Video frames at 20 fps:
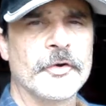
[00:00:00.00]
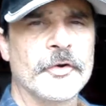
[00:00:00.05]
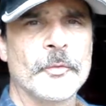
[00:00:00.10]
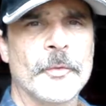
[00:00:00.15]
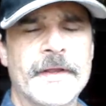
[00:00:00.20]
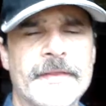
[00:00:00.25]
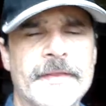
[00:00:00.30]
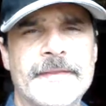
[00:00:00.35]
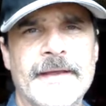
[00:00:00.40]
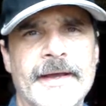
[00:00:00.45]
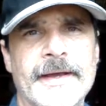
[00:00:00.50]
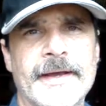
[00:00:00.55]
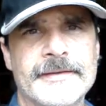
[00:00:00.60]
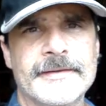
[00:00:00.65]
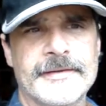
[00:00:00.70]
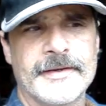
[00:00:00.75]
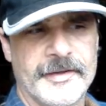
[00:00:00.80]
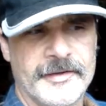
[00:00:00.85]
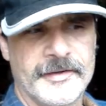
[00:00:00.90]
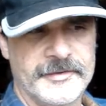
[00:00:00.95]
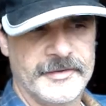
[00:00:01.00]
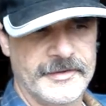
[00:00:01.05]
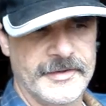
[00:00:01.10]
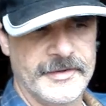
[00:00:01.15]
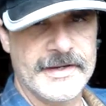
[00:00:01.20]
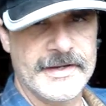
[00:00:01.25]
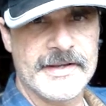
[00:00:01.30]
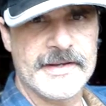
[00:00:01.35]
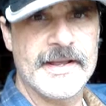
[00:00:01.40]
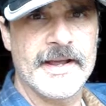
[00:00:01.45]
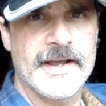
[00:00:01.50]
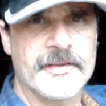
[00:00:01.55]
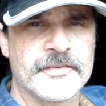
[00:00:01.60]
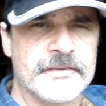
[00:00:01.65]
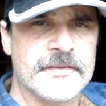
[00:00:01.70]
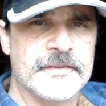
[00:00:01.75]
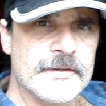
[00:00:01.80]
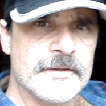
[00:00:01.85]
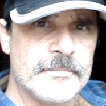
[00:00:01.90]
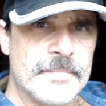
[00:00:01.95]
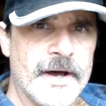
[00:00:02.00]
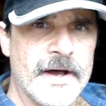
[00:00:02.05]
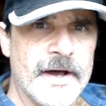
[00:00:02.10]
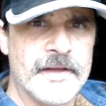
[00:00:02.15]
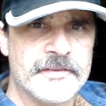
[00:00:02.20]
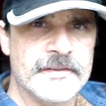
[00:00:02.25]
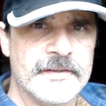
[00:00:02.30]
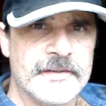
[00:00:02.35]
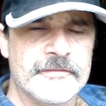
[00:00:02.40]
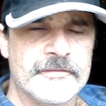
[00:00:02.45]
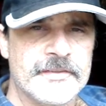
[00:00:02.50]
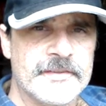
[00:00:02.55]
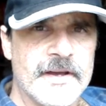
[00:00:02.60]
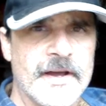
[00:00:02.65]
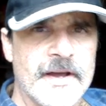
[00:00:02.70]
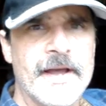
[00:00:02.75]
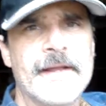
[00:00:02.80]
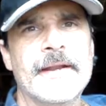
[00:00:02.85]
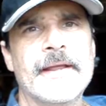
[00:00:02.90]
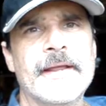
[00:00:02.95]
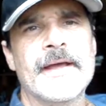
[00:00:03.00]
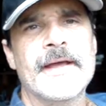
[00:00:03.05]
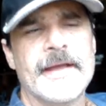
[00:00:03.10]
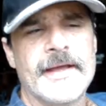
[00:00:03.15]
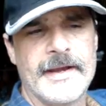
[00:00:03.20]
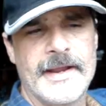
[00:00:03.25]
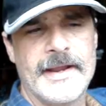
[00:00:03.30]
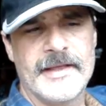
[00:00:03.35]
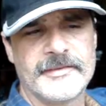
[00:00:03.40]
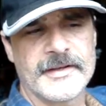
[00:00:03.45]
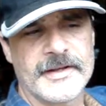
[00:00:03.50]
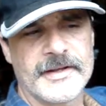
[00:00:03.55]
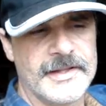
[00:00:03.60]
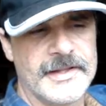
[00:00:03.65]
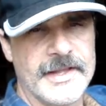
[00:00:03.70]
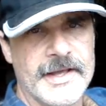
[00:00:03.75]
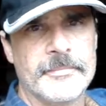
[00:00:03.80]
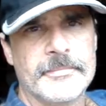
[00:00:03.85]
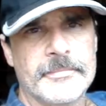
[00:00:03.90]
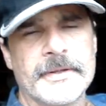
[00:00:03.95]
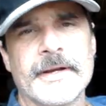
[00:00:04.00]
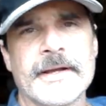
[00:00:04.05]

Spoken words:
and what that does is it connects to the positive side and it has a clip,